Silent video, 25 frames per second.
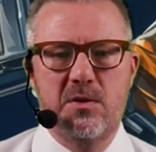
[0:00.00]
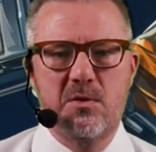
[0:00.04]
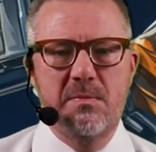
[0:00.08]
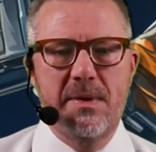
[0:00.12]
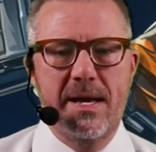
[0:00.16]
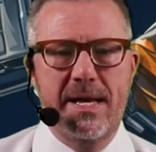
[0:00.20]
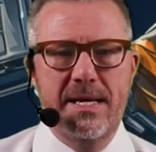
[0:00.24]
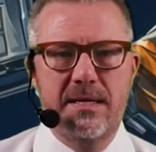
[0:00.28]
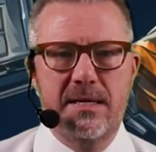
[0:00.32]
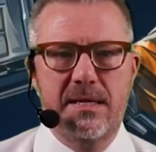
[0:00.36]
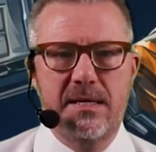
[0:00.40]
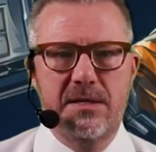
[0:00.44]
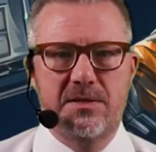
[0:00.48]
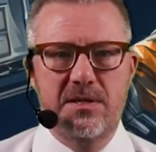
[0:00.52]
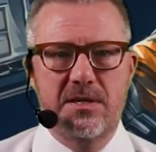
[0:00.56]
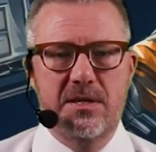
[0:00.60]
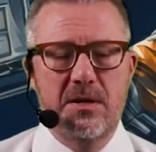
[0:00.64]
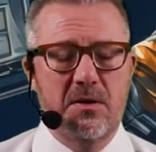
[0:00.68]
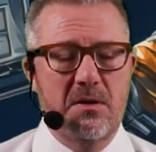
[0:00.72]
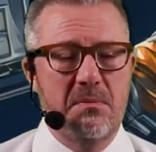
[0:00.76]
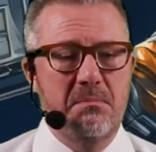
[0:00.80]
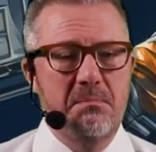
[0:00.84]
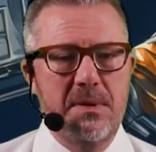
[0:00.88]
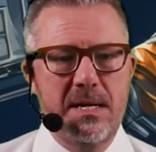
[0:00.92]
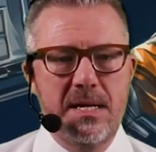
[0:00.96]
You may need to
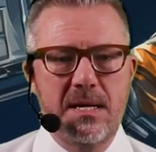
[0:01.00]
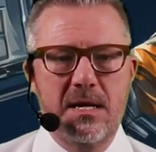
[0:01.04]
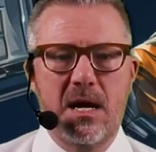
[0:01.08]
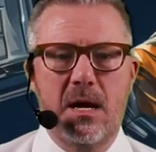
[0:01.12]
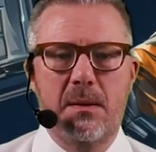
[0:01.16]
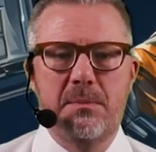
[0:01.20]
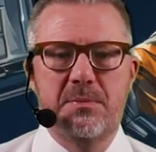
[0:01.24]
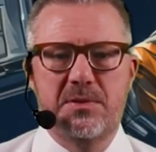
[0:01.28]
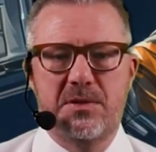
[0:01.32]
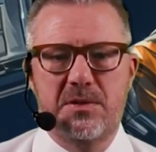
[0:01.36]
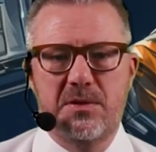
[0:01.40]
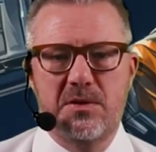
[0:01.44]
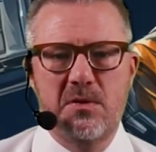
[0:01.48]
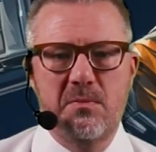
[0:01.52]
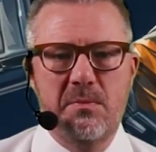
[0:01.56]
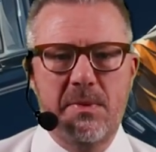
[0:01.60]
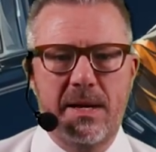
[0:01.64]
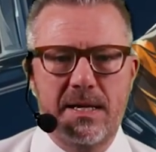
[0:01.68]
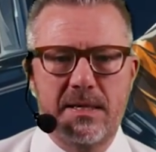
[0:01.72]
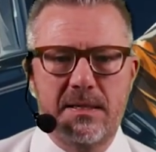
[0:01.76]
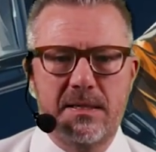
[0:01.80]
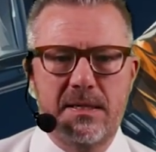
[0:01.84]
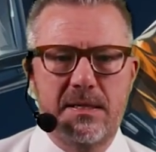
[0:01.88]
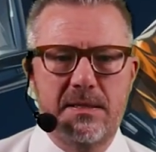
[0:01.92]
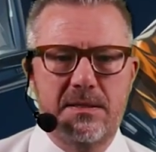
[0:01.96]
go to meetups. You
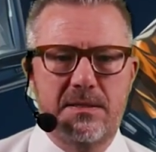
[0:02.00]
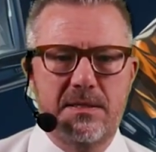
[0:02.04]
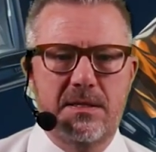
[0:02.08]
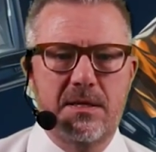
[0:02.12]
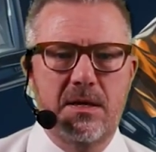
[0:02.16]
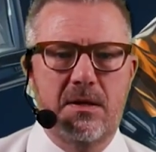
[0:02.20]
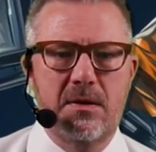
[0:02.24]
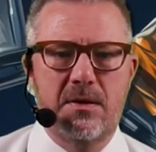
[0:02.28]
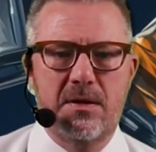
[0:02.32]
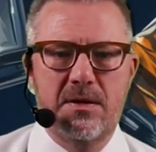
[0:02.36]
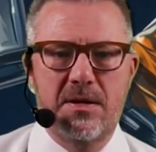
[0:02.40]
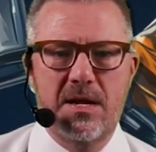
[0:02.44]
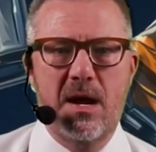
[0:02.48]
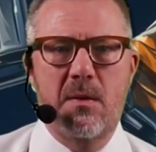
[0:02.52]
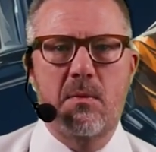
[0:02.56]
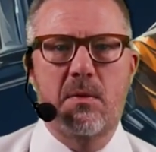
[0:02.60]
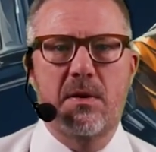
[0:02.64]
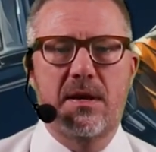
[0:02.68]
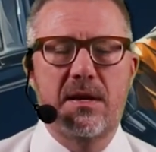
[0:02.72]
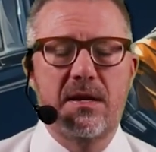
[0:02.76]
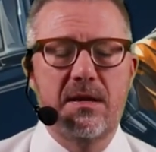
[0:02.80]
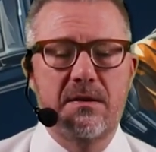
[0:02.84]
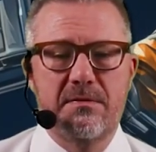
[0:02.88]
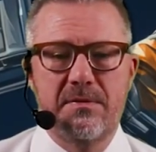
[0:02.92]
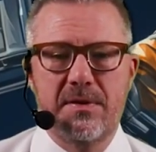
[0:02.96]
may need to go to
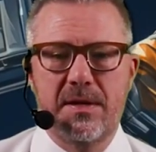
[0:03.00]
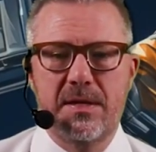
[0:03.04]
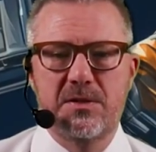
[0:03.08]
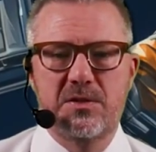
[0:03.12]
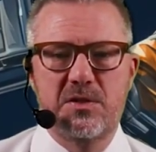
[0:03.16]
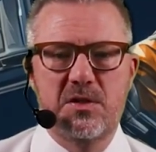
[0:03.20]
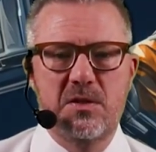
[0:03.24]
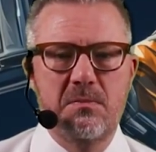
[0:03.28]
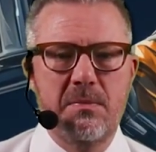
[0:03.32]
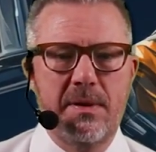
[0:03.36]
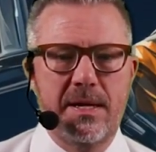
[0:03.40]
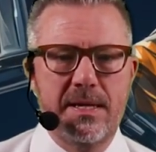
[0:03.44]
networking events.